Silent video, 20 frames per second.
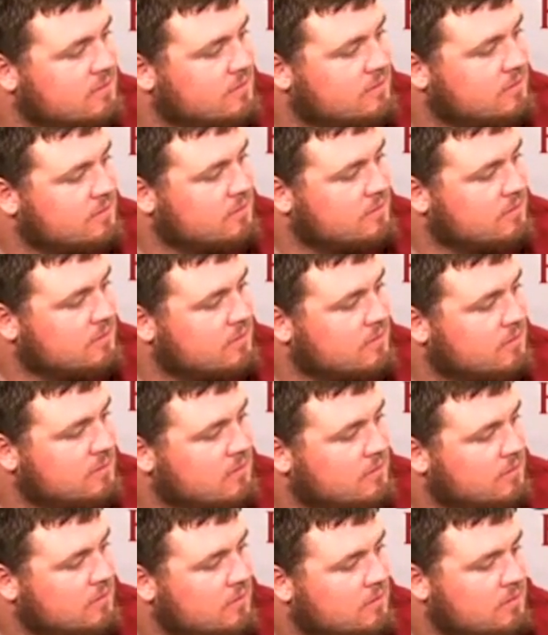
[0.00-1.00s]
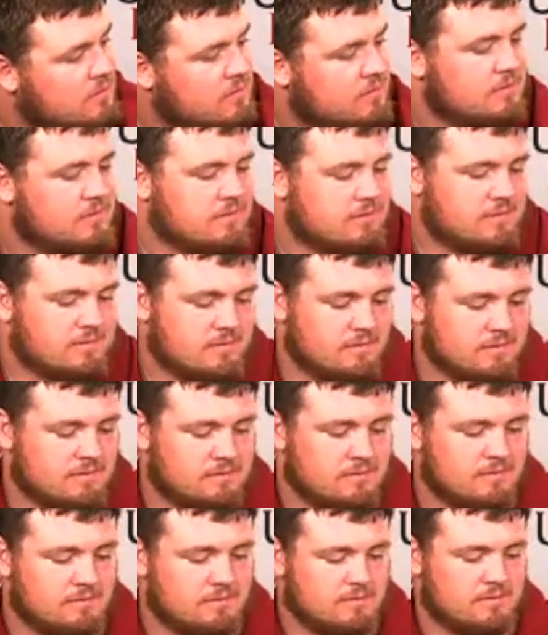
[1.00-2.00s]

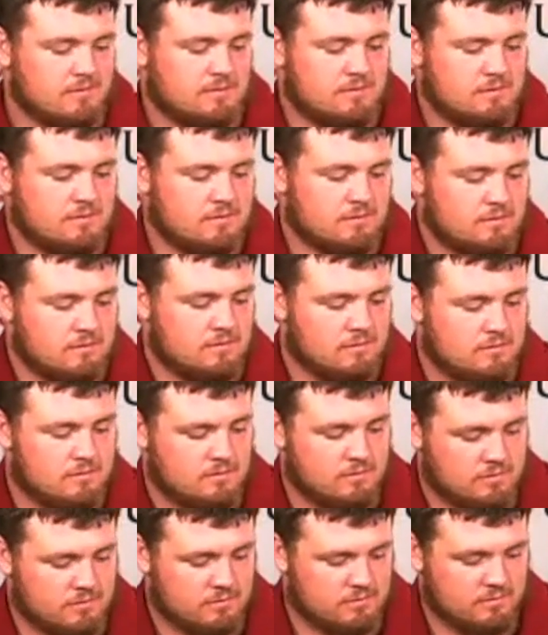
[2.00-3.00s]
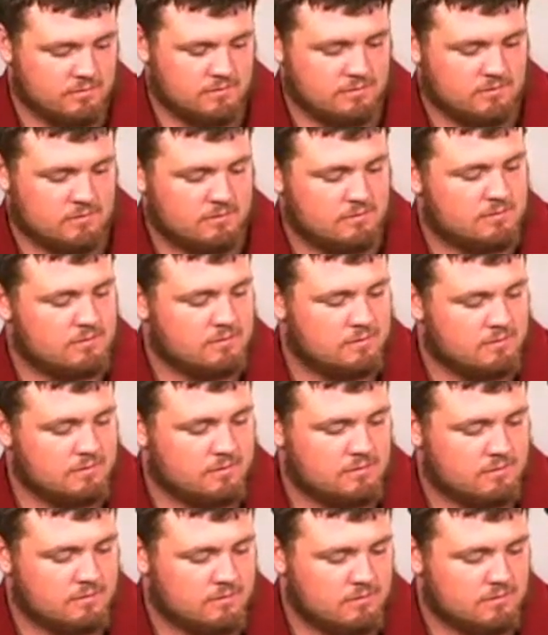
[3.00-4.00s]

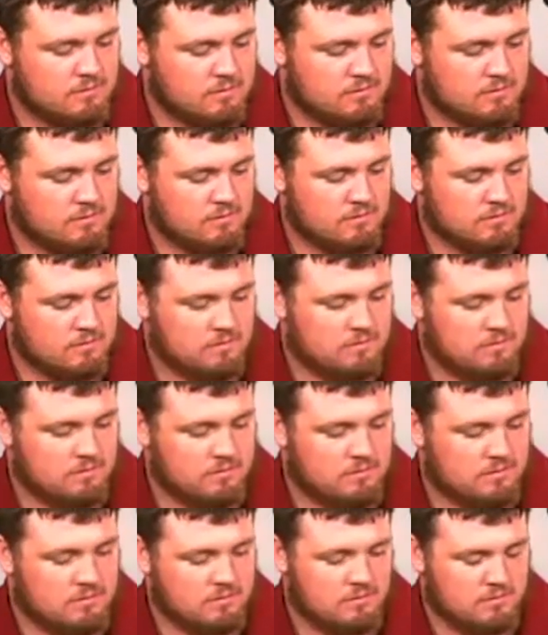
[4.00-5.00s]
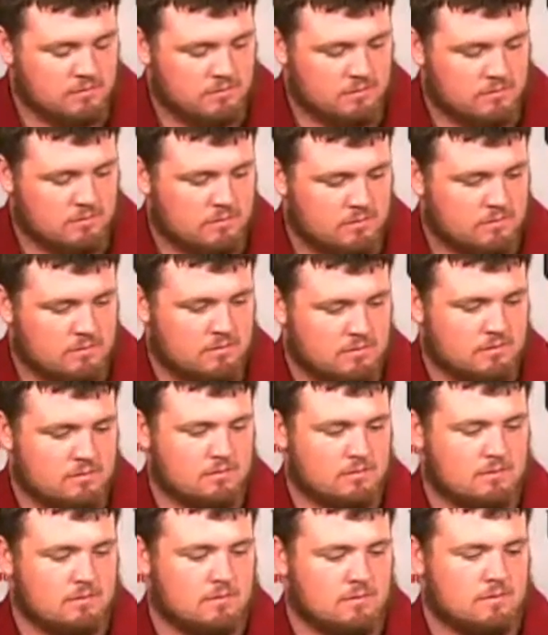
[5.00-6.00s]

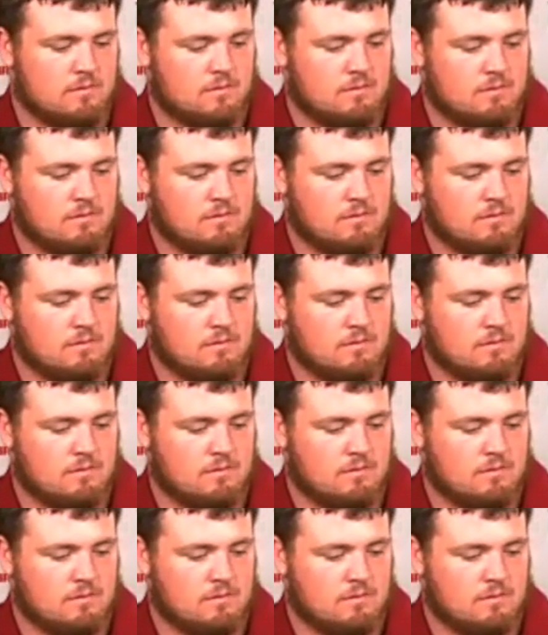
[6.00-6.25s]
The person shown says nothing.